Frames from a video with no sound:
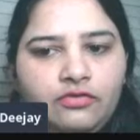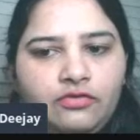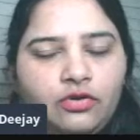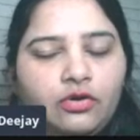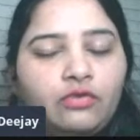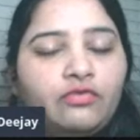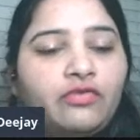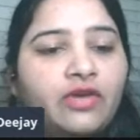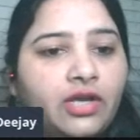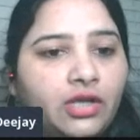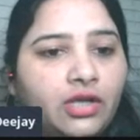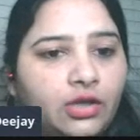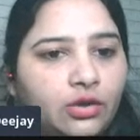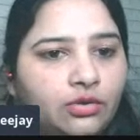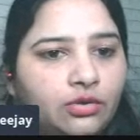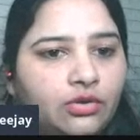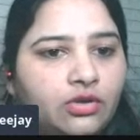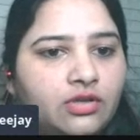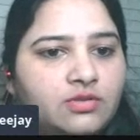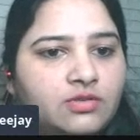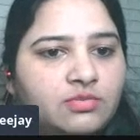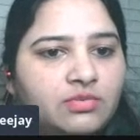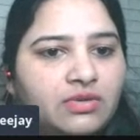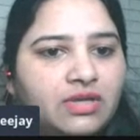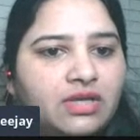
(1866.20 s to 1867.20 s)
If you're very
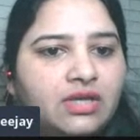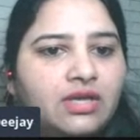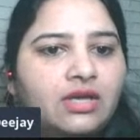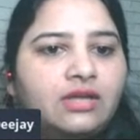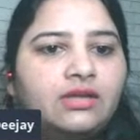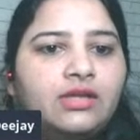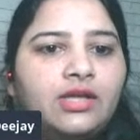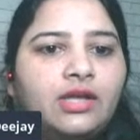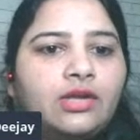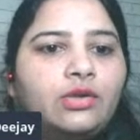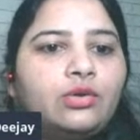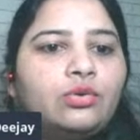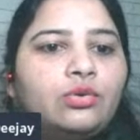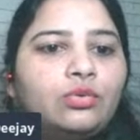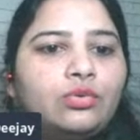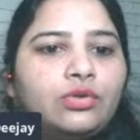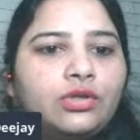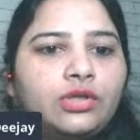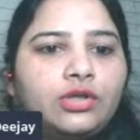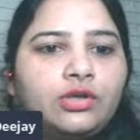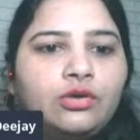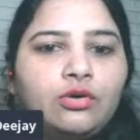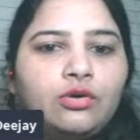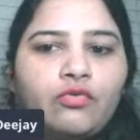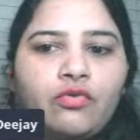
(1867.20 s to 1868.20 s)
good in speaking, then
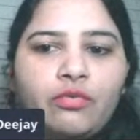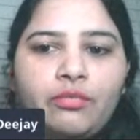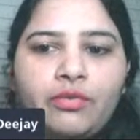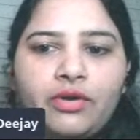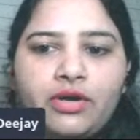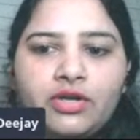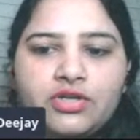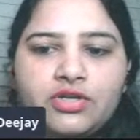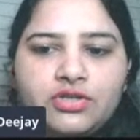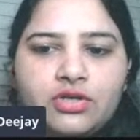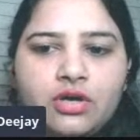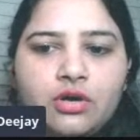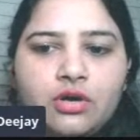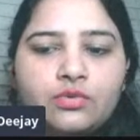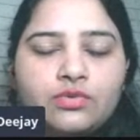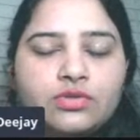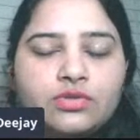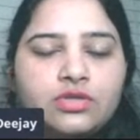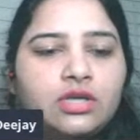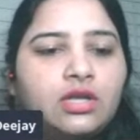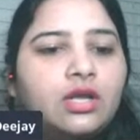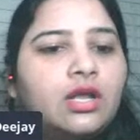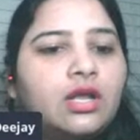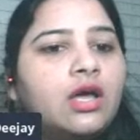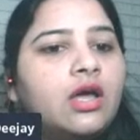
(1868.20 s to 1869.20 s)
only go for British
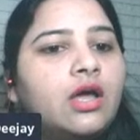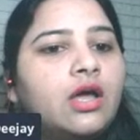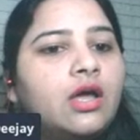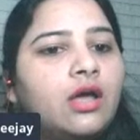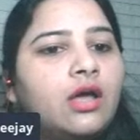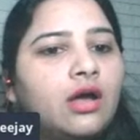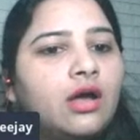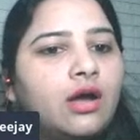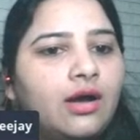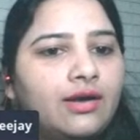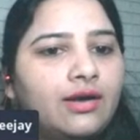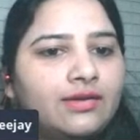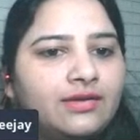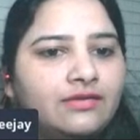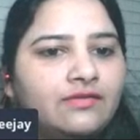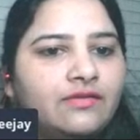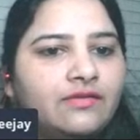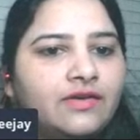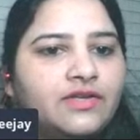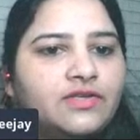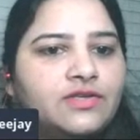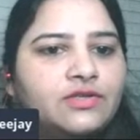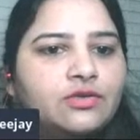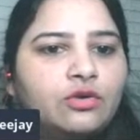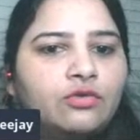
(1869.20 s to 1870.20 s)
Council.
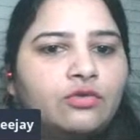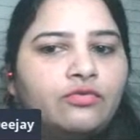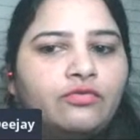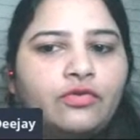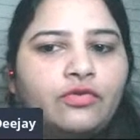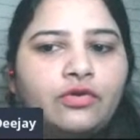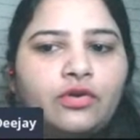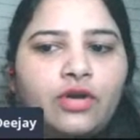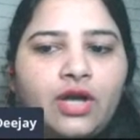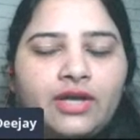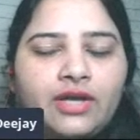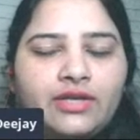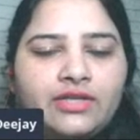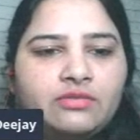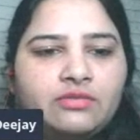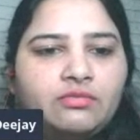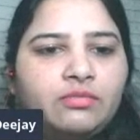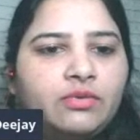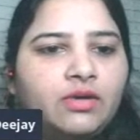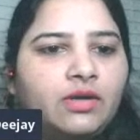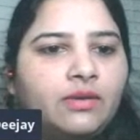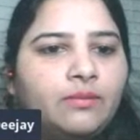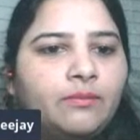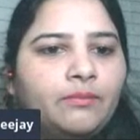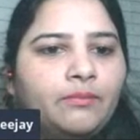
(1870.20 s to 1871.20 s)
Otherwise, go for
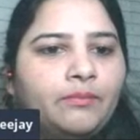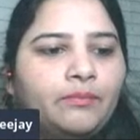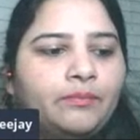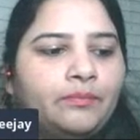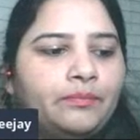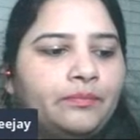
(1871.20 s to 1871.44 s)
IDP.